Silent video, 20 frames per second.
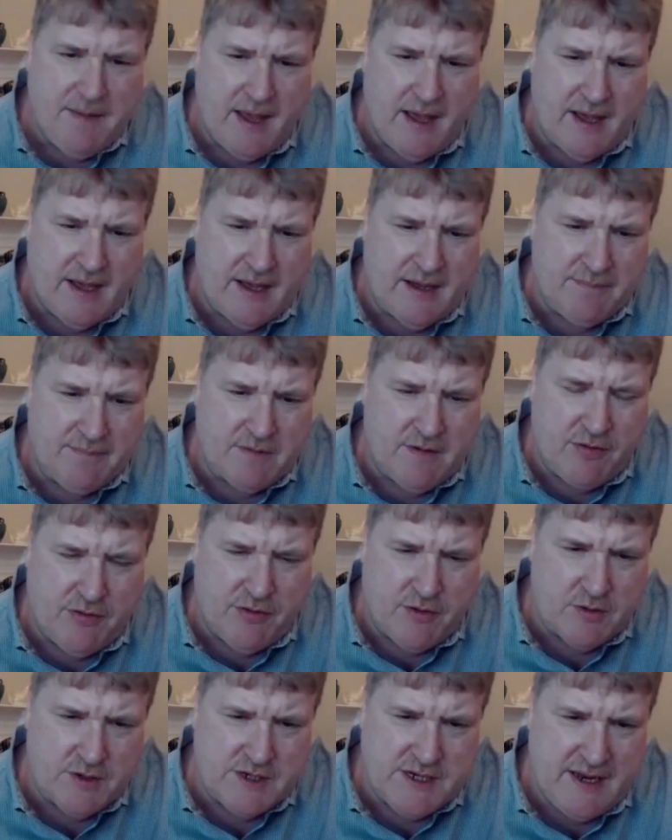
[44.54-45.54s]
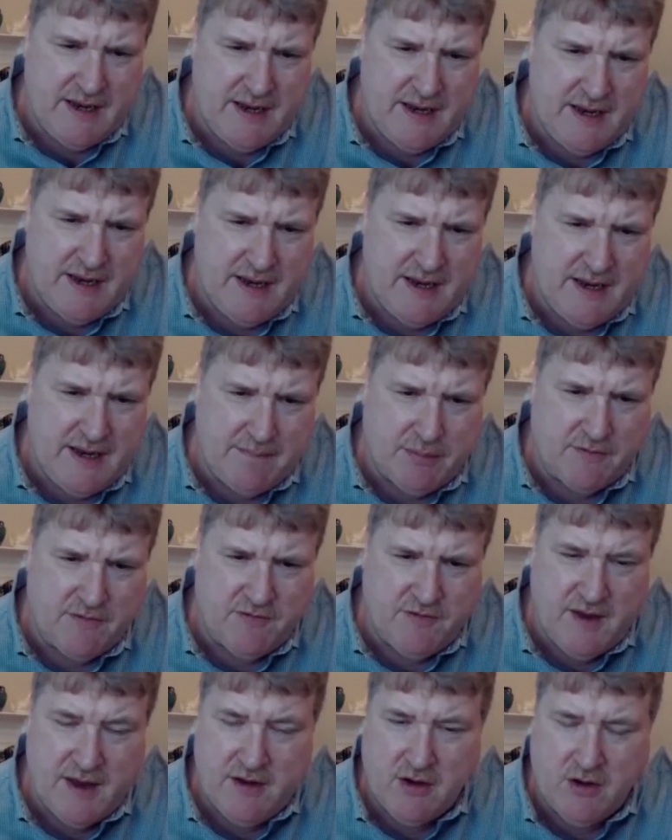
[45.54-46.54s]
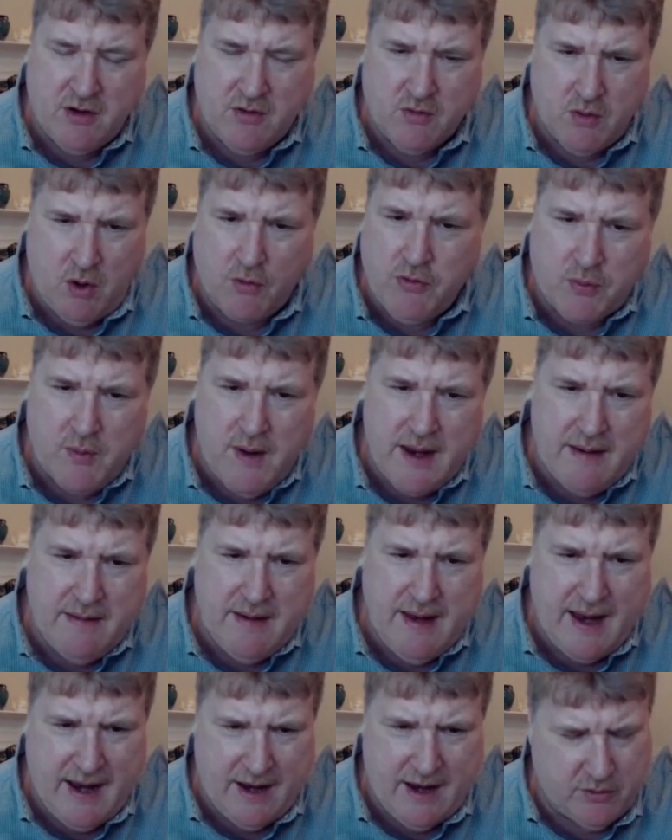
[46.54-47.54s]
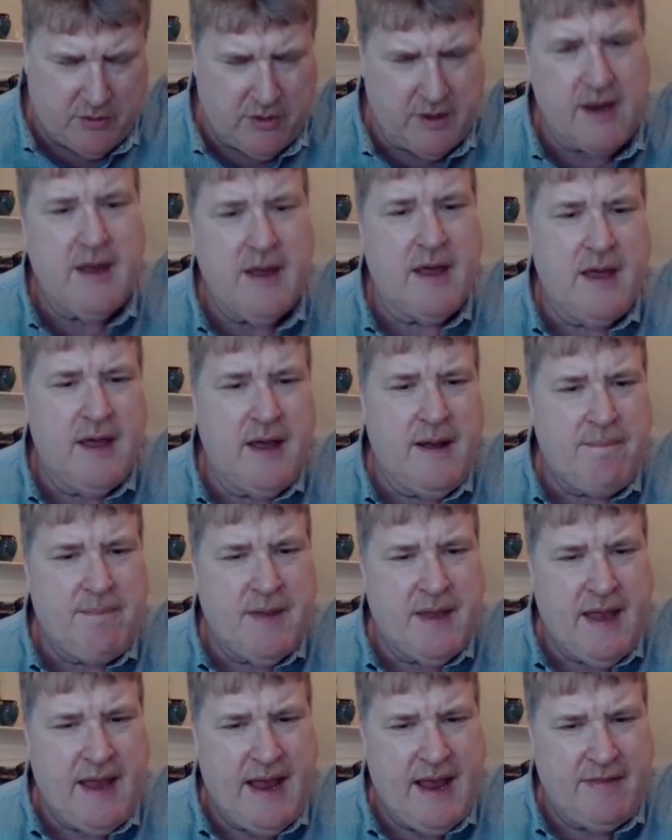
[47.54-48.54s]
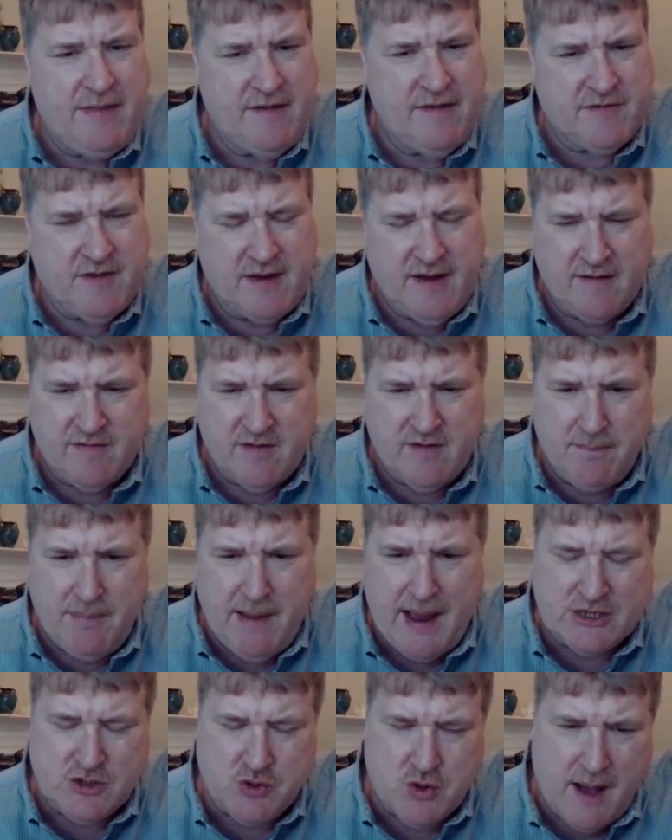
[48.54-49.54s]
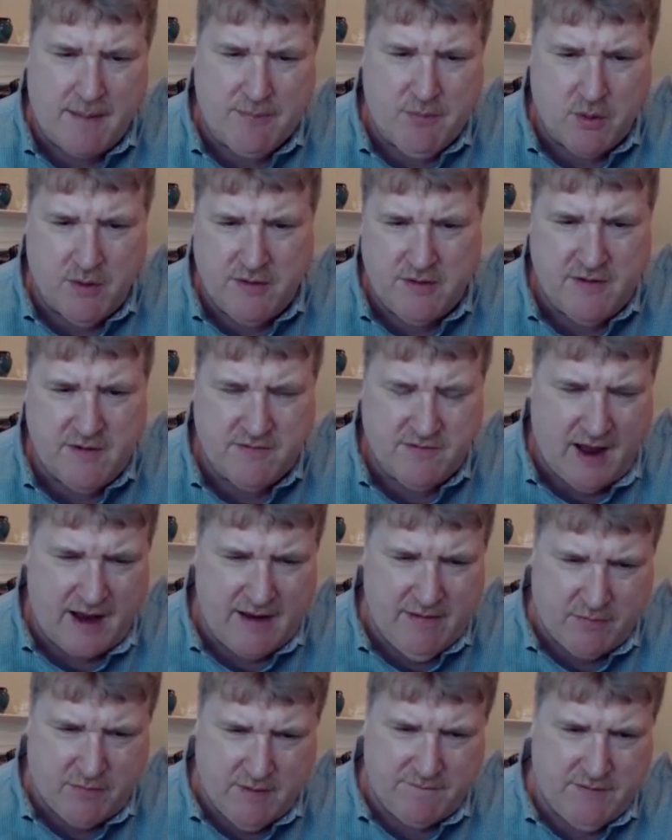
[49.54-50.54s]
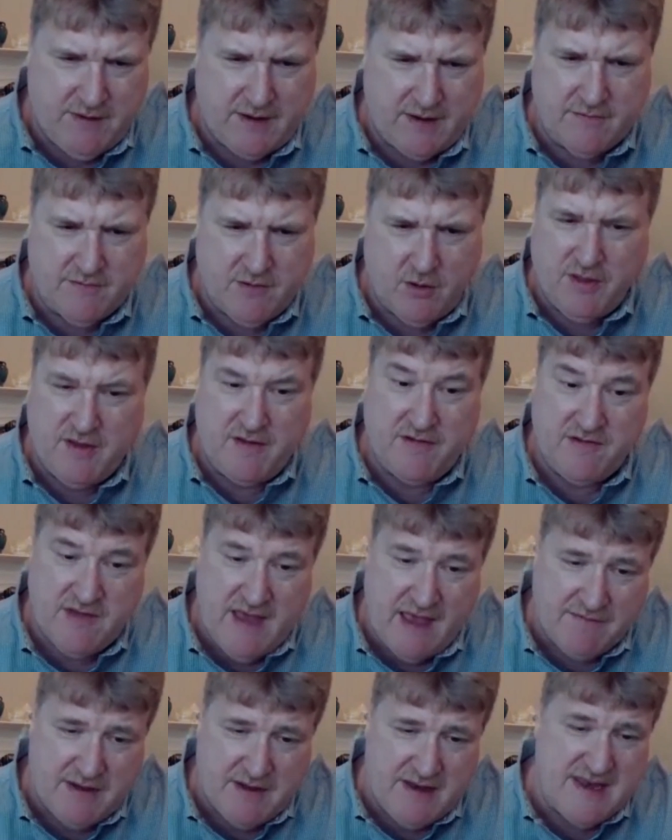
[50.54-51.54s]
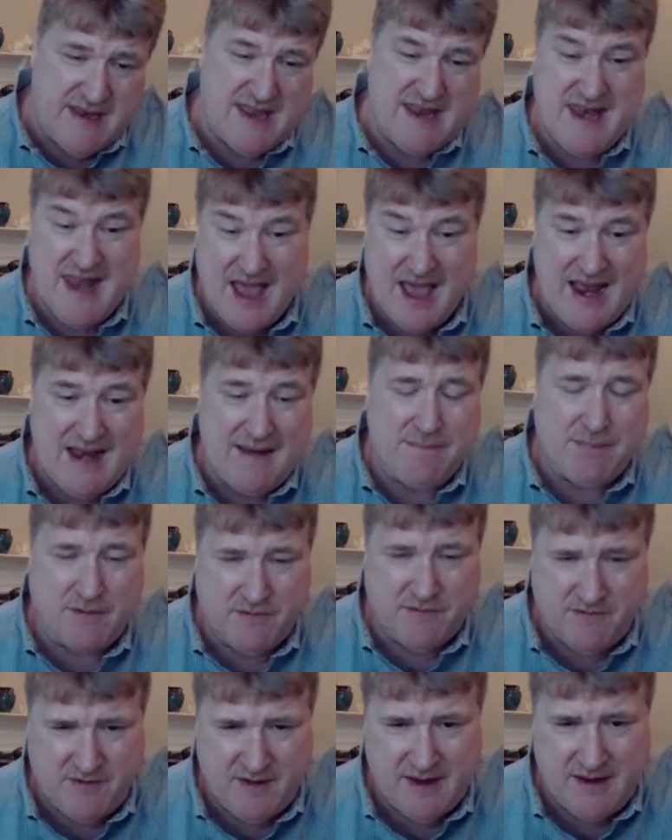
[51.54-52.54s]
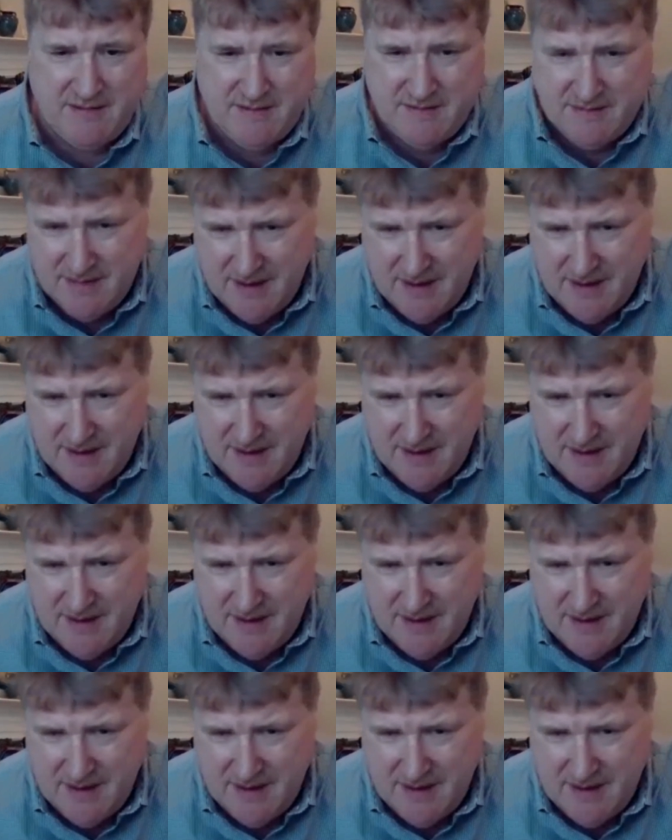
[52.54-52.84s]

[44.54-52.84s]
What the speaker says: to 13% growth rate annually. And this against the backdrop where the design thrifting is only 7 to 9%